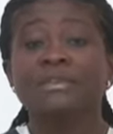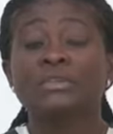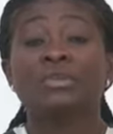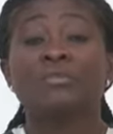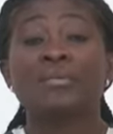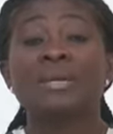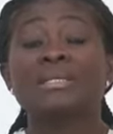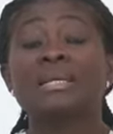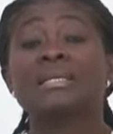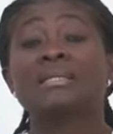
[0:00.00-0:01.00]
So for
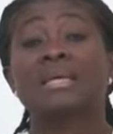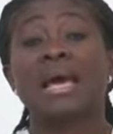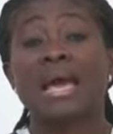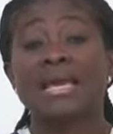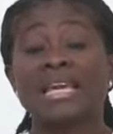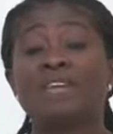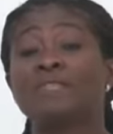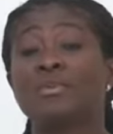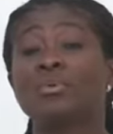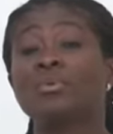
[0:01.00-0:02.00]
instance, I give
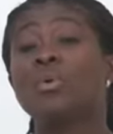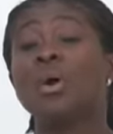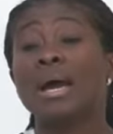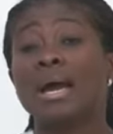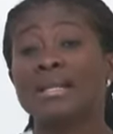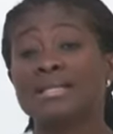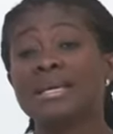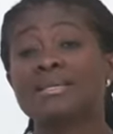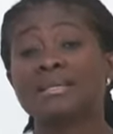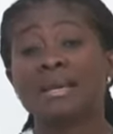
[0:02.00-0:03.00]
you a
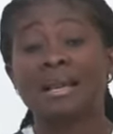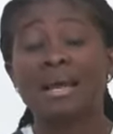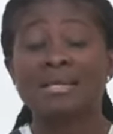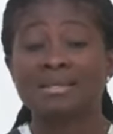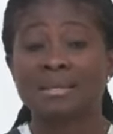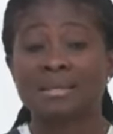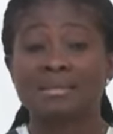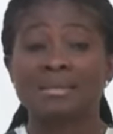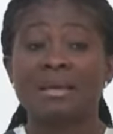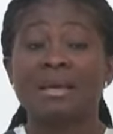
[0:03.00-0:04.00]
test, a class
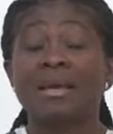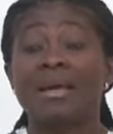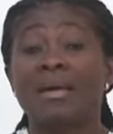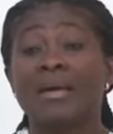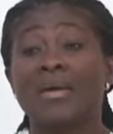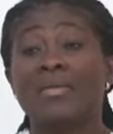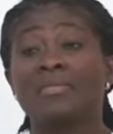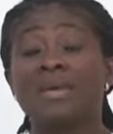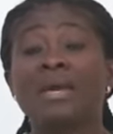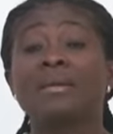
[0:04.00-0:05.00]
test,
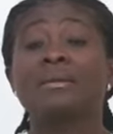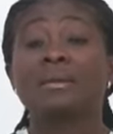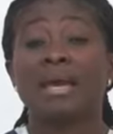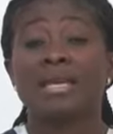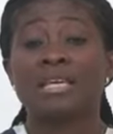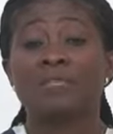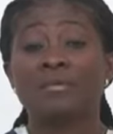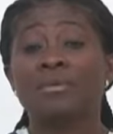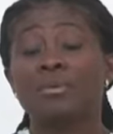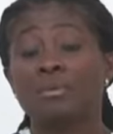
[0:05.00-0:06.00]
and then I give
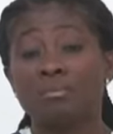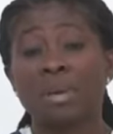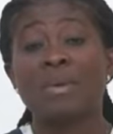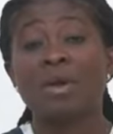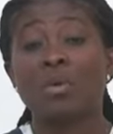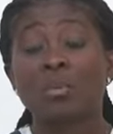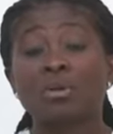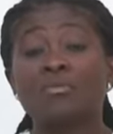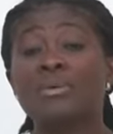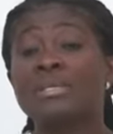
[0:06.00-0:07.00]
you maybe a
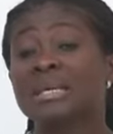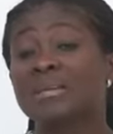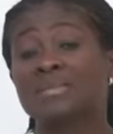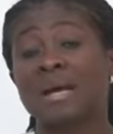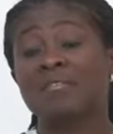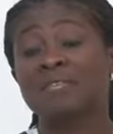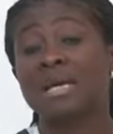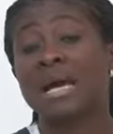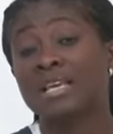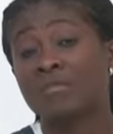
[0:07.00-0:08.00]
couple of weeks
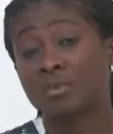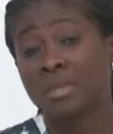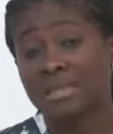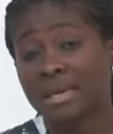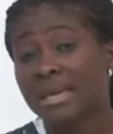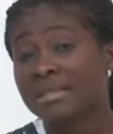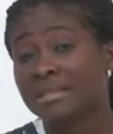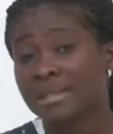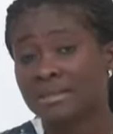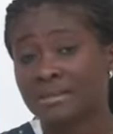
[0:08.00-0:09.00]
after I give you a
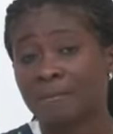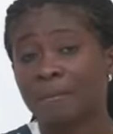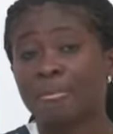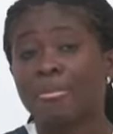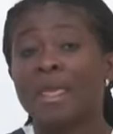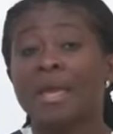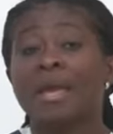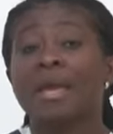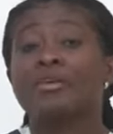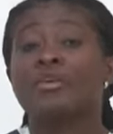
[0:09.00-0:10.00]
second test.
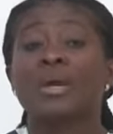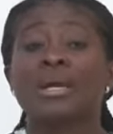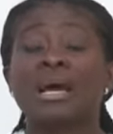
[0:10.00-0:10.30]
You can